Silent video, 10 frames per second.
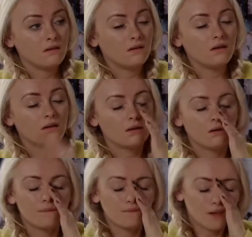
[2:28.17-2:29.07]

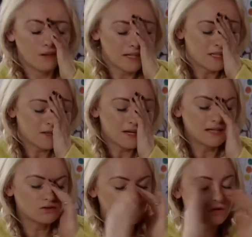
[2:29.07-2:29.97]
Oh, listen,
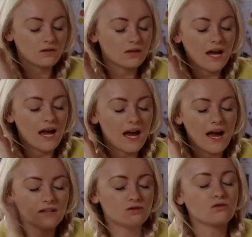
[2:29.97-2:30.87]
I just
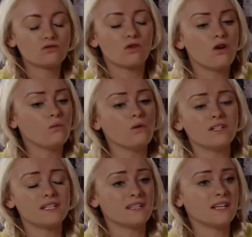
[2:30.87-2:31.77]
don't
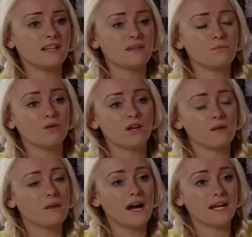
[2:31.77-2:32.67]
want you stealing money
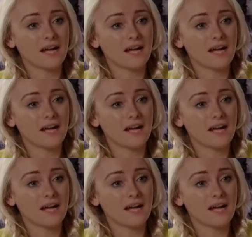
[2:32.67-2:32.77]
on my